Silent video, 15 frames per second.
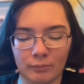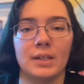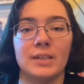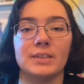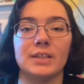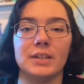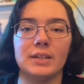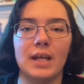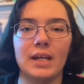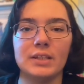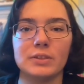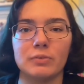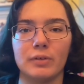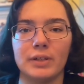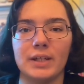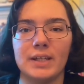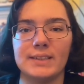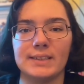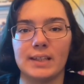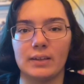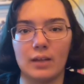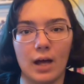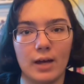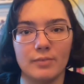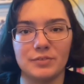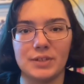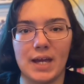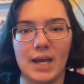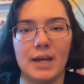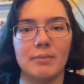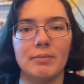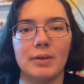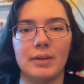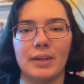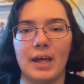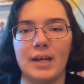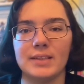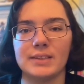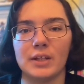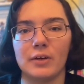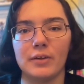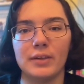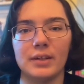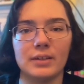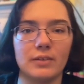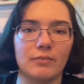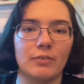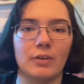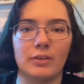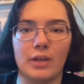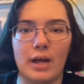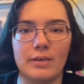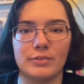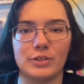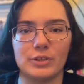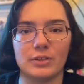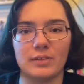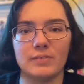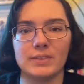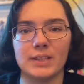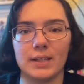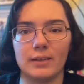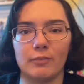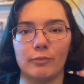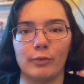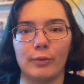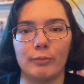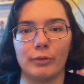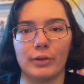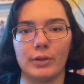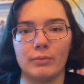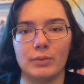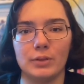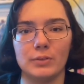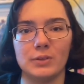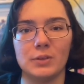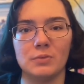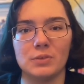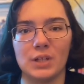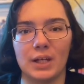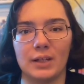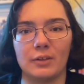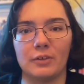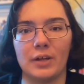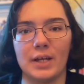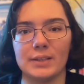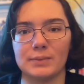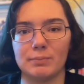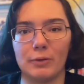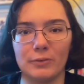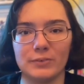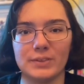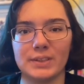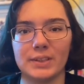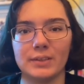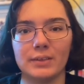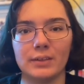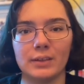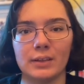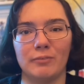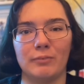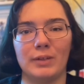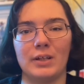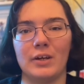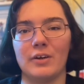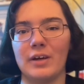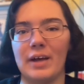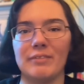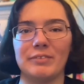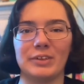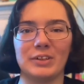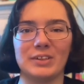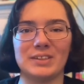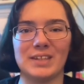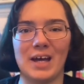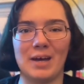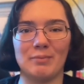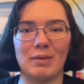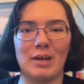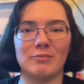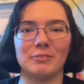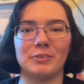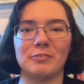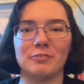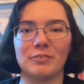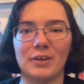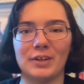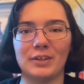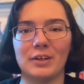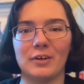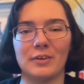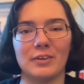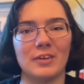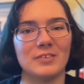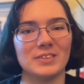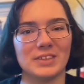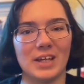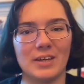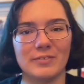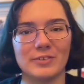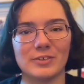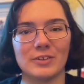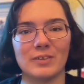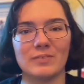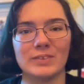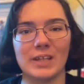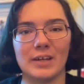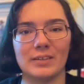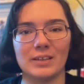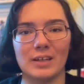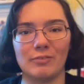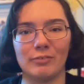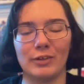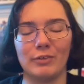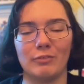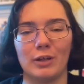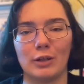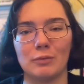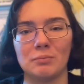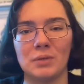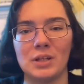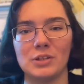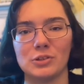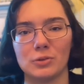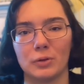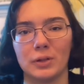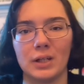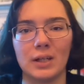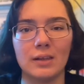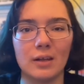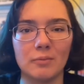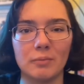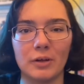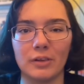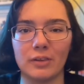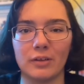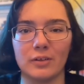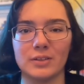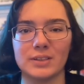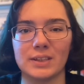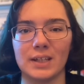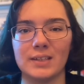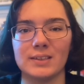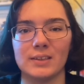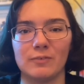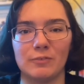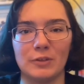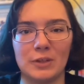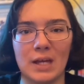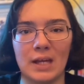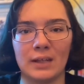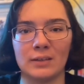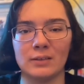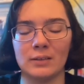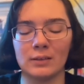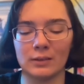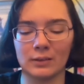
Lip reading: So the next one is the Live tab, and that's all the different live streams that the Flipaclip YouTube channel has posted. We all have a good time having fun on those live streams, so I definitely recommend joining them on Thursdays if you can.